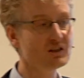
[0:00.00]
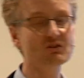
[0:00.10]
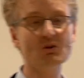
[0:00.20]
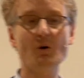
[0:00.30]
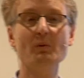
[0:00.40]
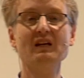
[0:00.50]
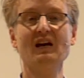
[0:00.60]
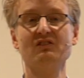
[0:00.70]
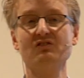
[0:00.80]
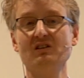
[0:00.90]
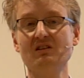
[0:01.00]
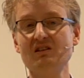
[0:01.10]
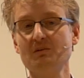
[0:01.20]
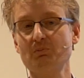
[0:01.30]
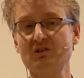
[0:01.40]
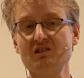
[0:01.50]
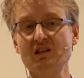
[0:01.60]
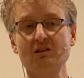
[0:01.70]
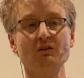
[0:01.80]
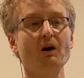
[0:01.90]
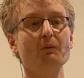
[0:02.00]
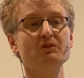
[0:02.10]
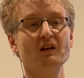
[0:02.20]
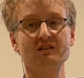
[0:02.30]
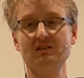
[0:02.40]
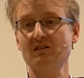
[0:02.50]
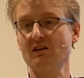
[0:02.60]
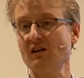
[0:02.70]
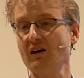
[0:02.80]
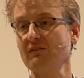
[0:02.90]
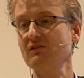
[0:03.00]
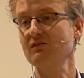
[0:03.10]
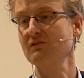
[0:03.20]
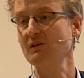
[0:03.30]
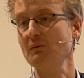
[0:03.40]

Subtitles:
you that nobody has seen this particular object in their lives.